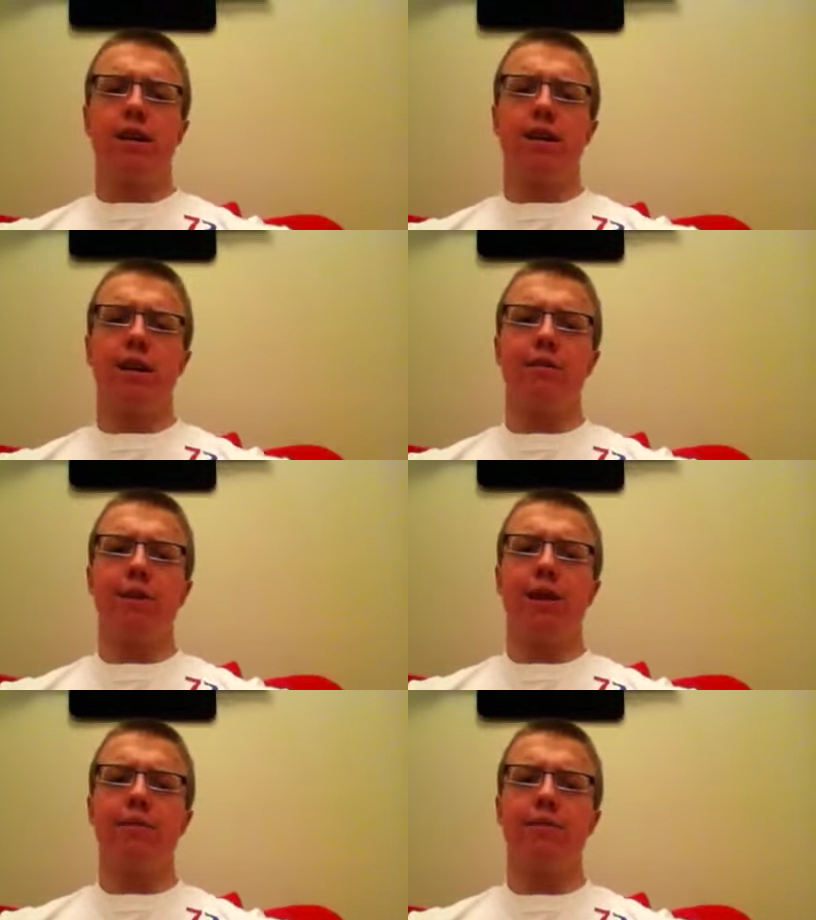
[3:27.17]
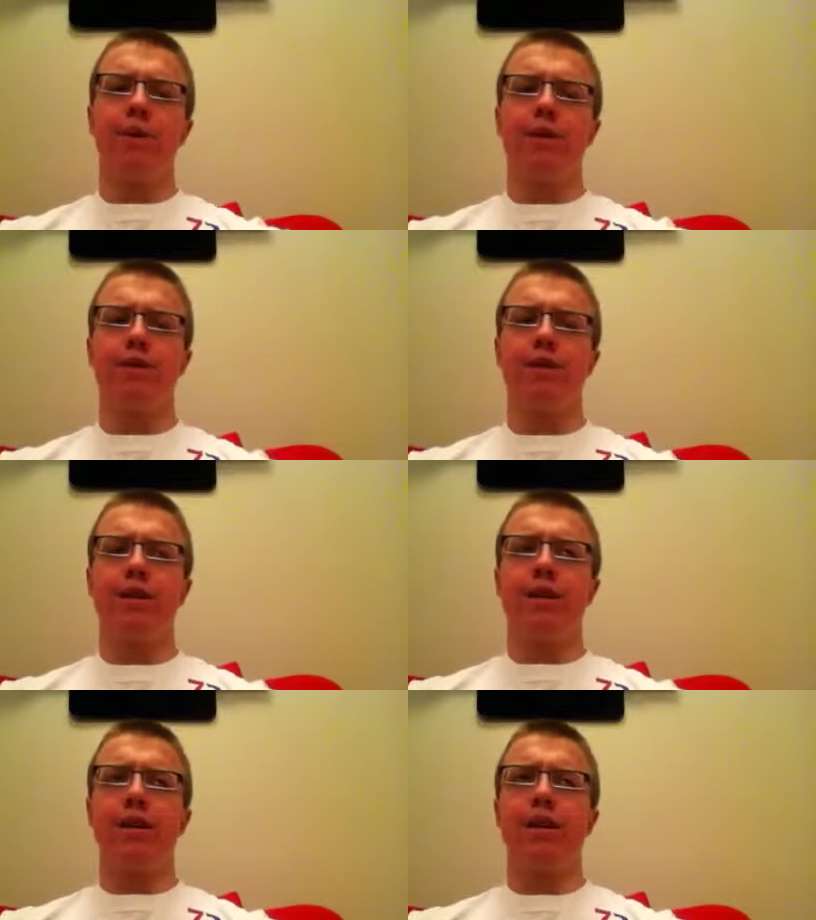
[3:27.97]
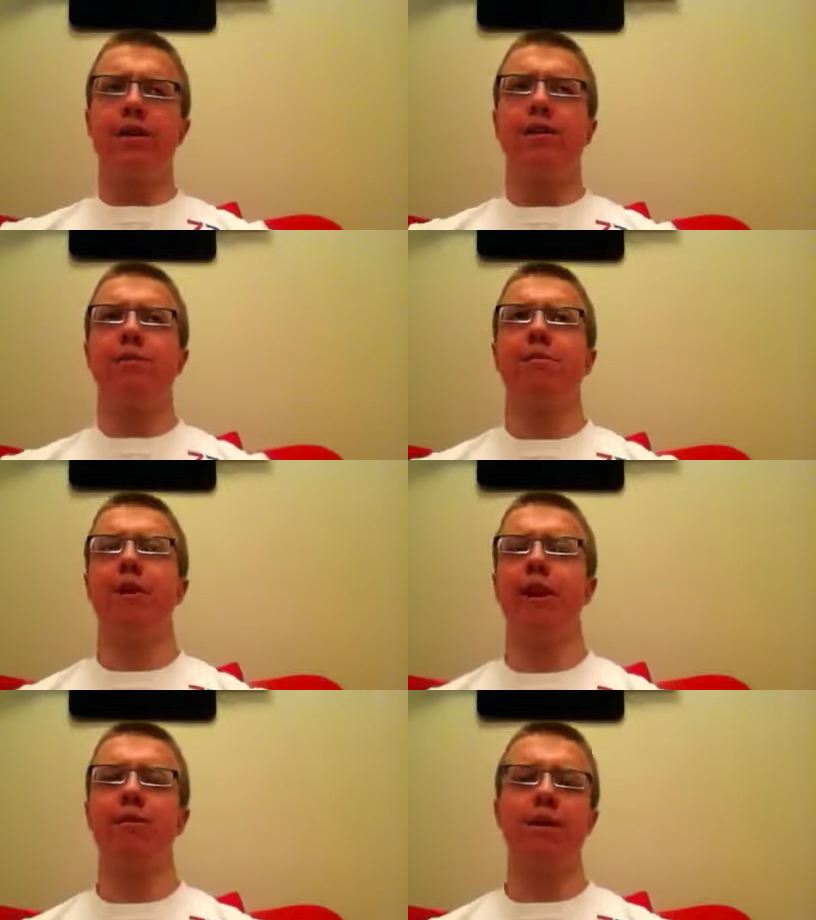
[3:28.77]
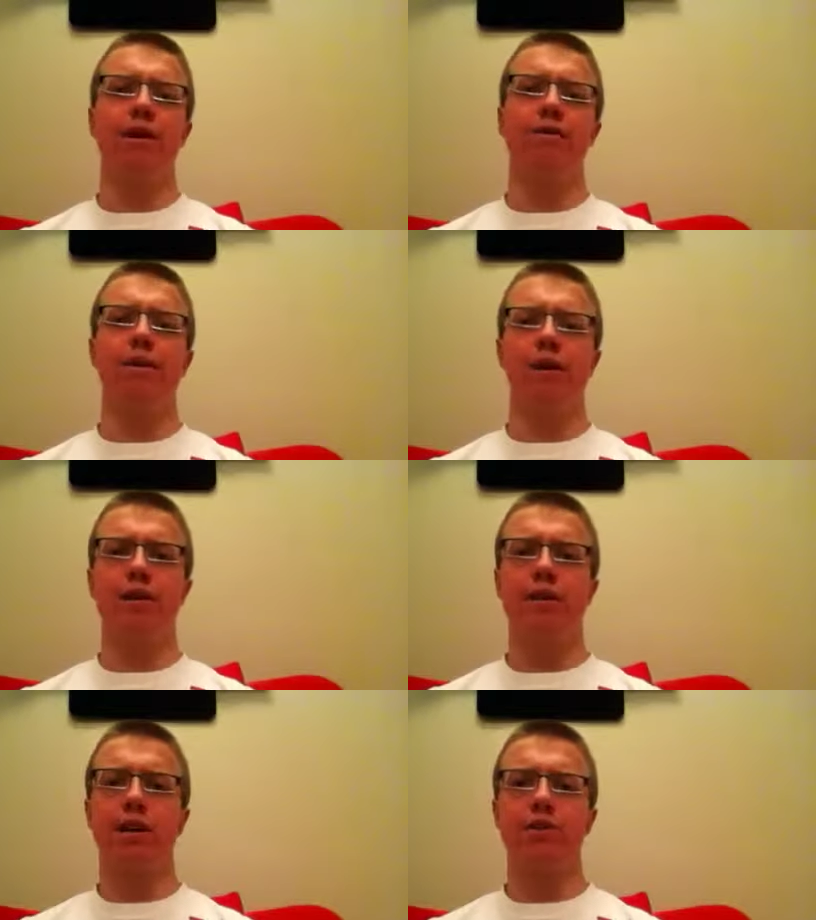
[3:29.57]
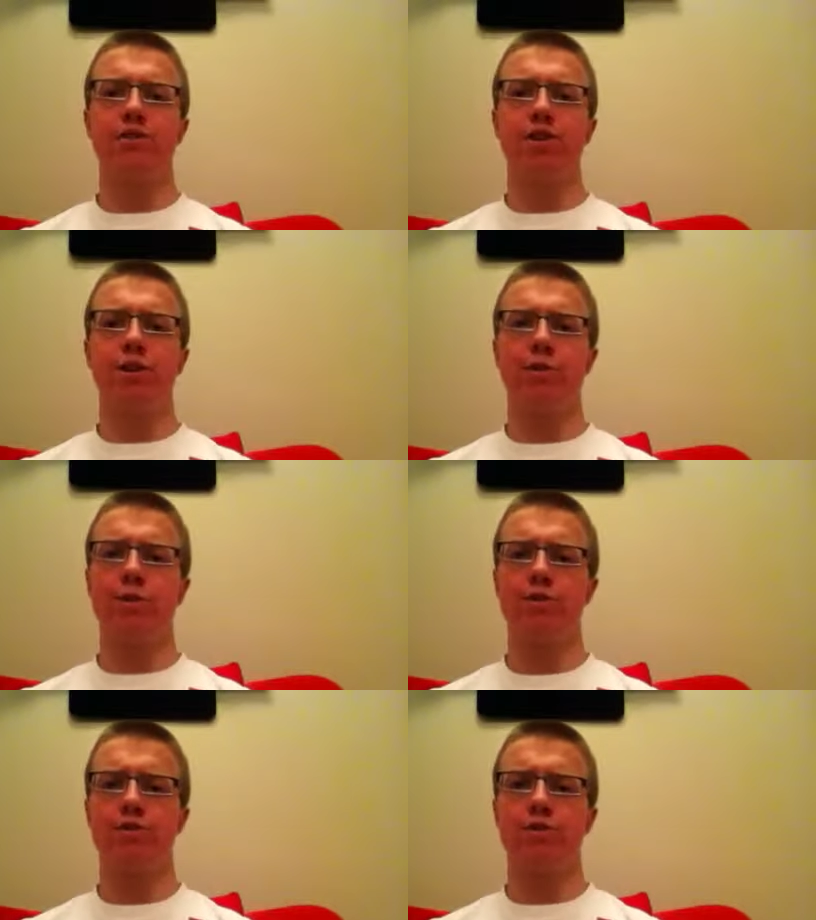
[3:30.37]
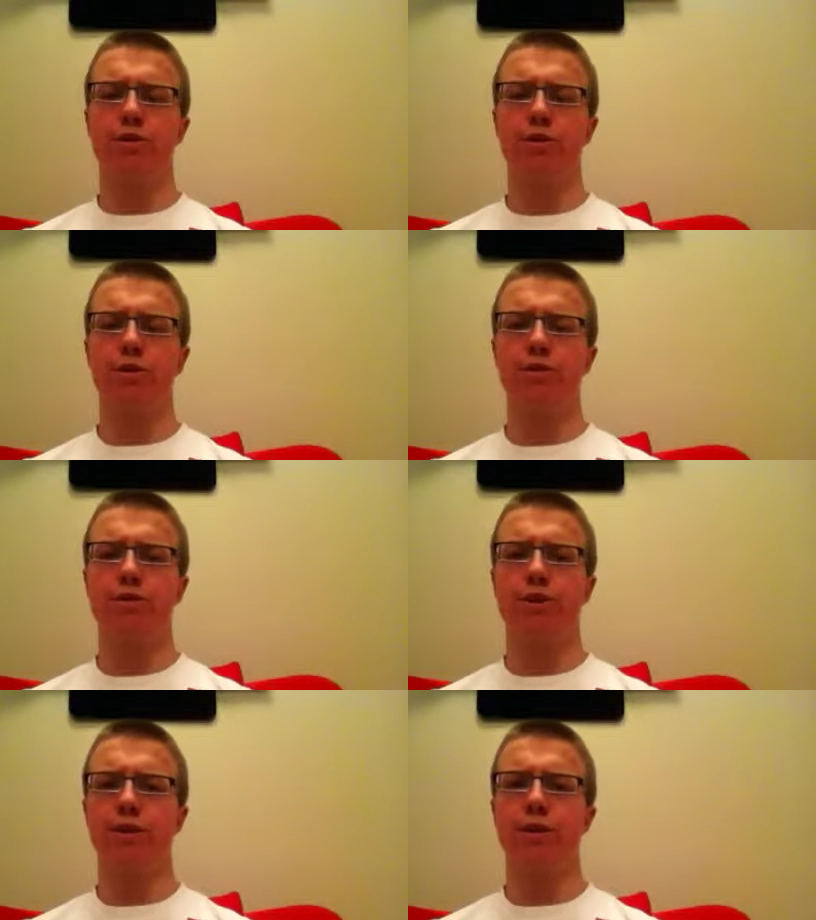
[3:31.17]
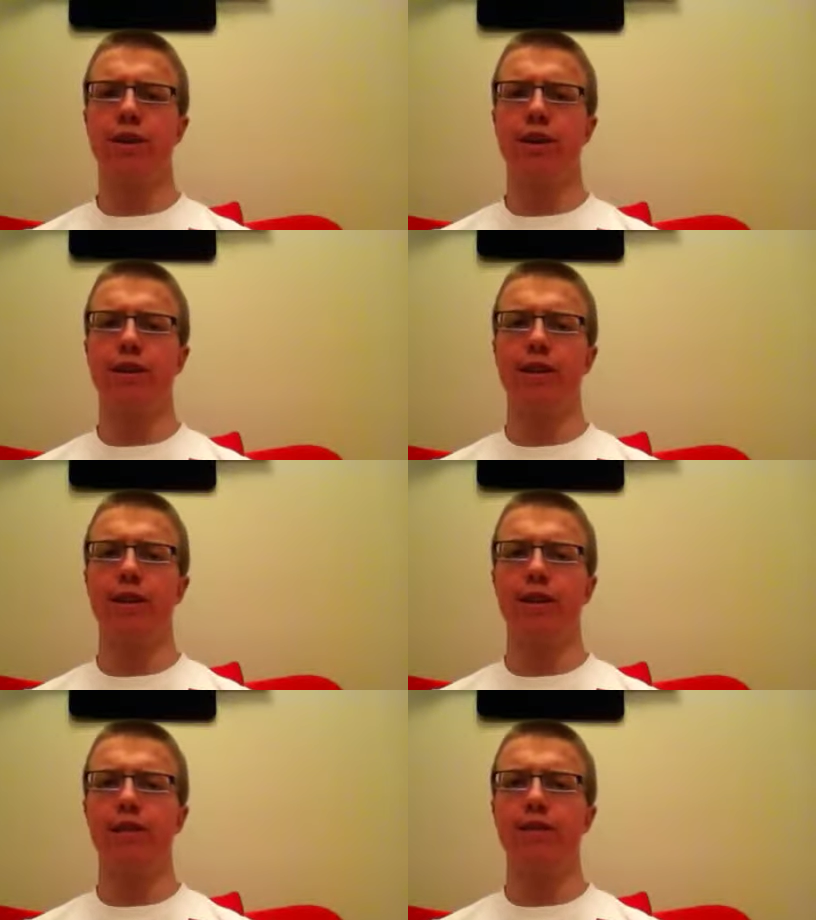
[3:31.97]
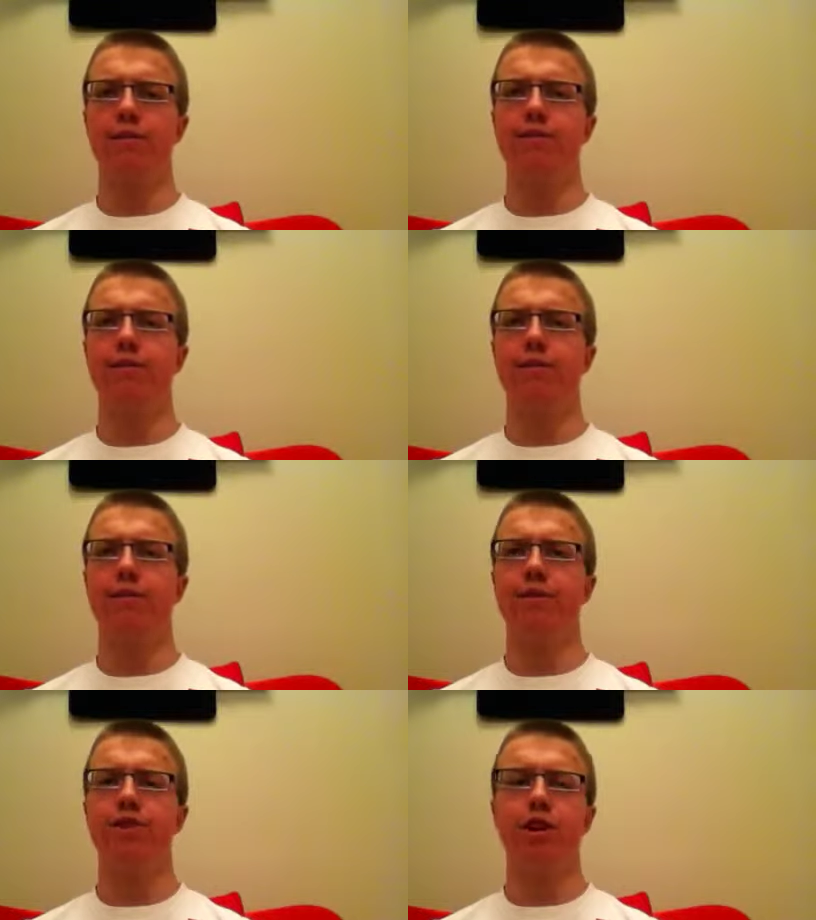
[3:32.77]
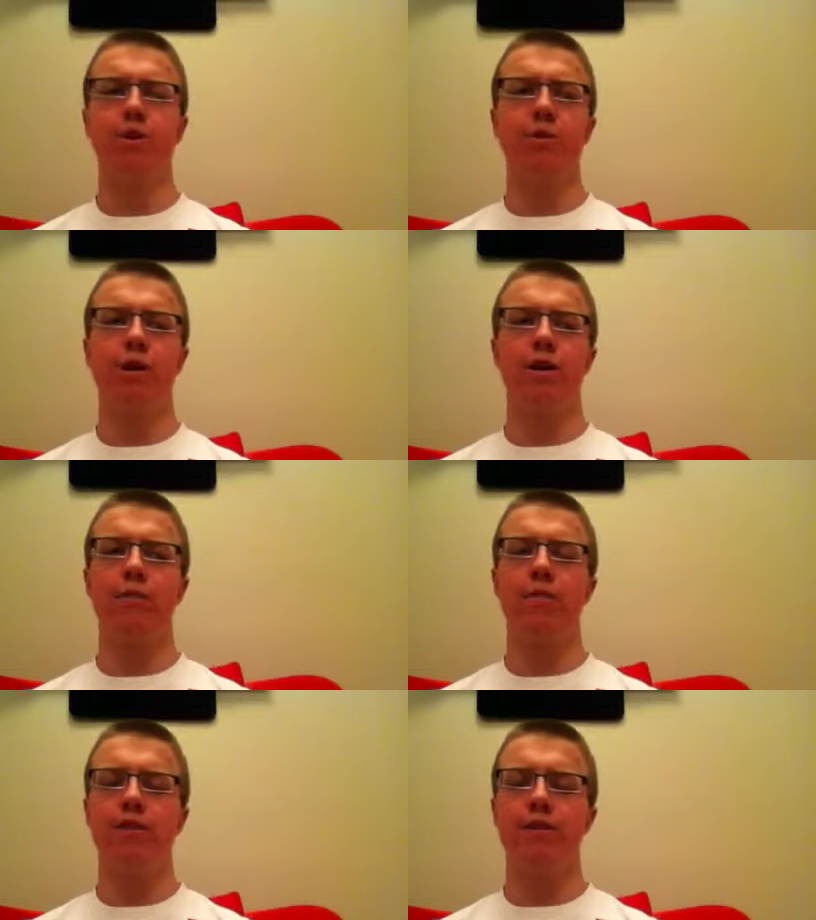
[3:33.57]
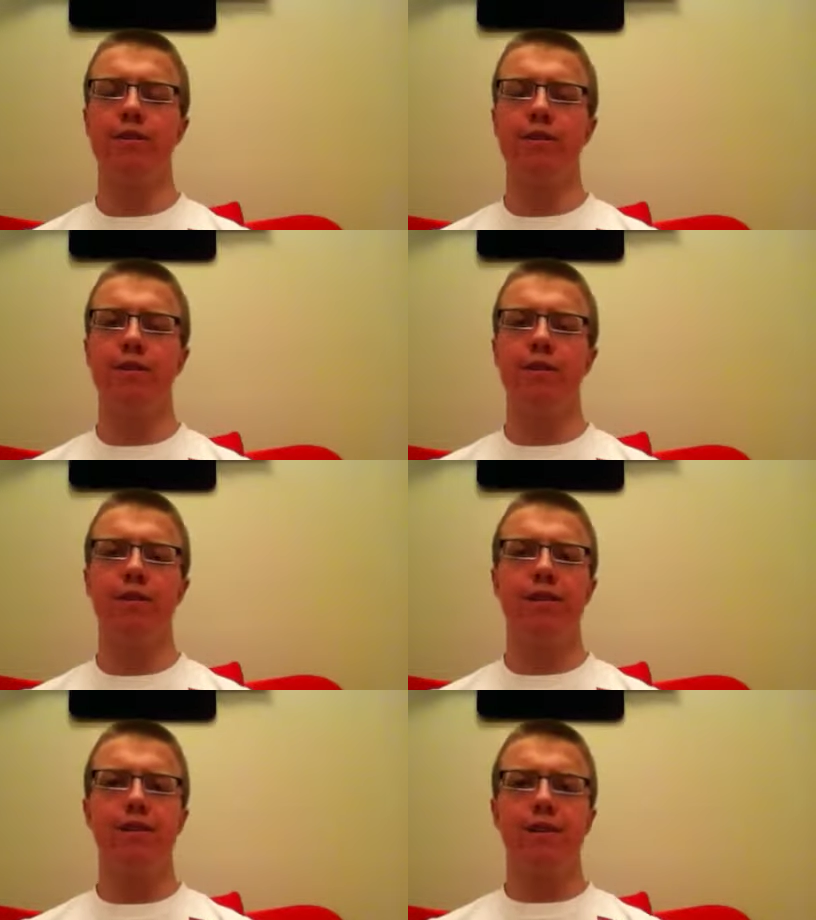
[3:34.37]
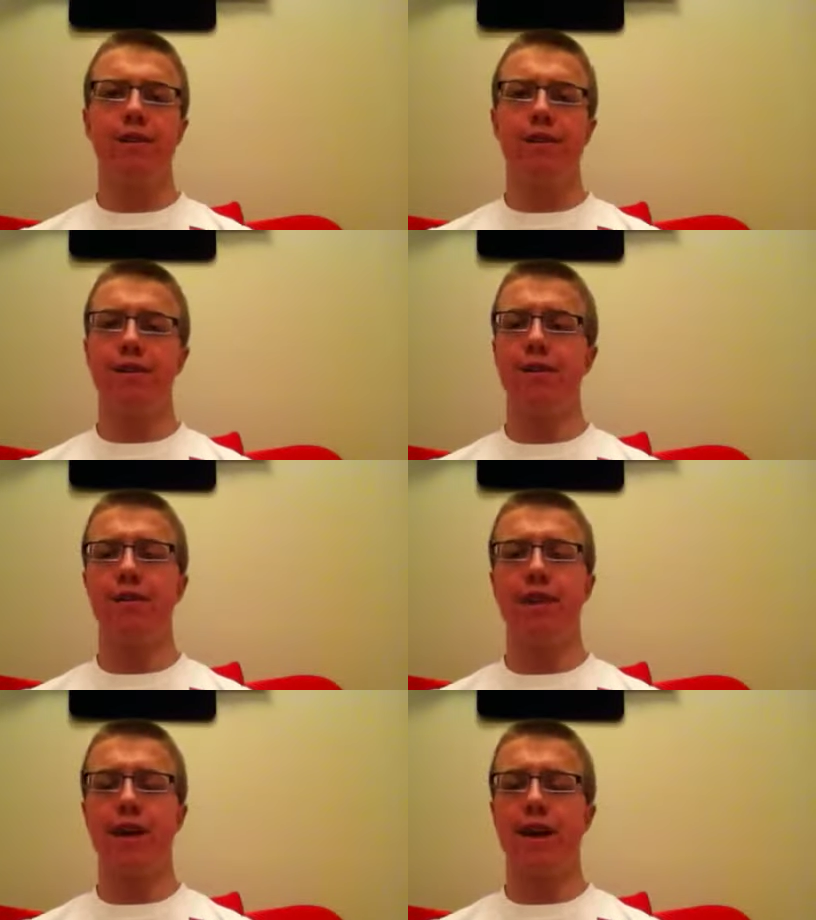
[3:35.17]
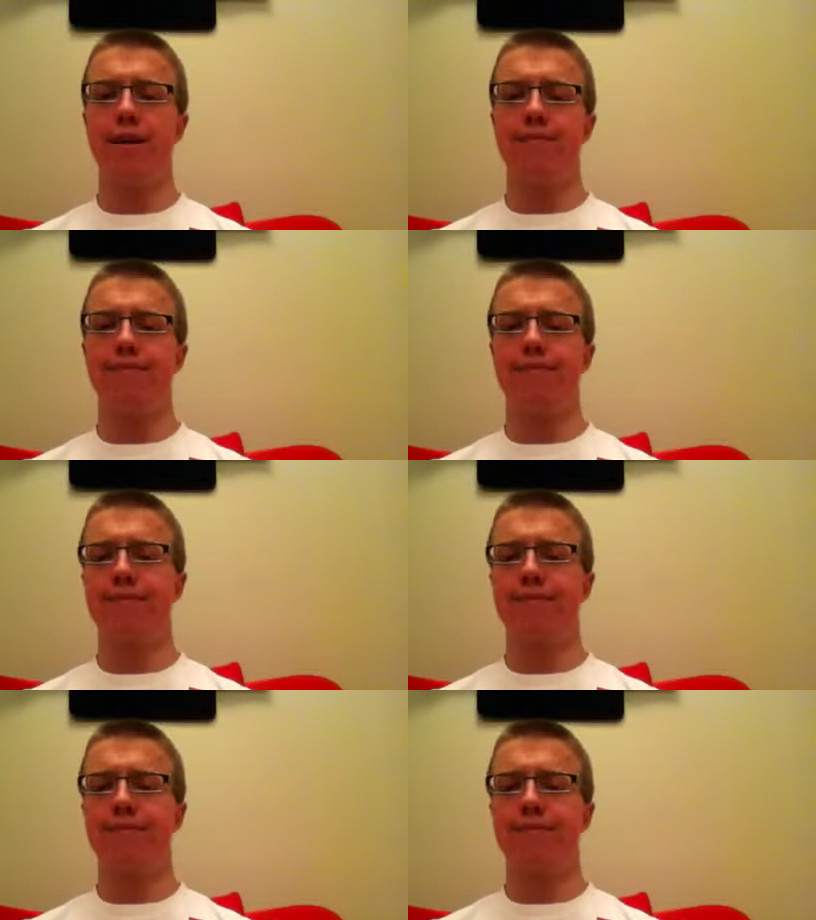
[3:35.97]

Yeah, I've been kind of busy, been getting ready for like the talent show at my school starting at the end of January, but other than that,